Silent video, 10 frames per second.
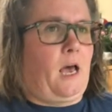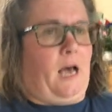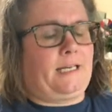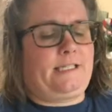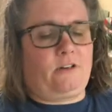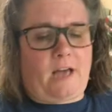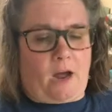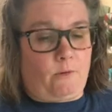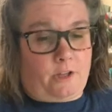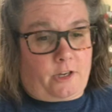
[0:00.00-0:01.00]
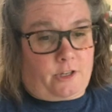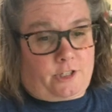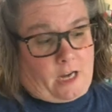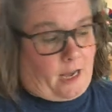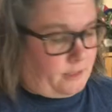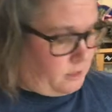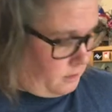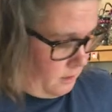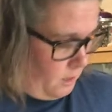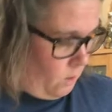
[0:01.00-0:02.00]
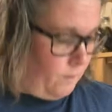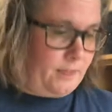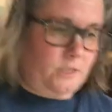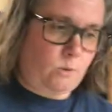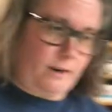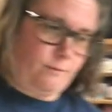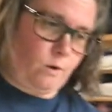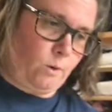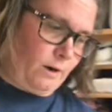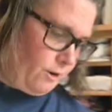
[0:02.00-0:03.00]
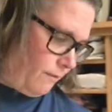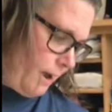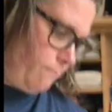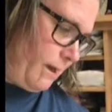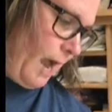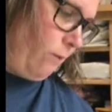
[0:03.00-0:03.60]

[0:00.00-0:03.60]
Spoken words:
I still got really good shots with the 24-105, but I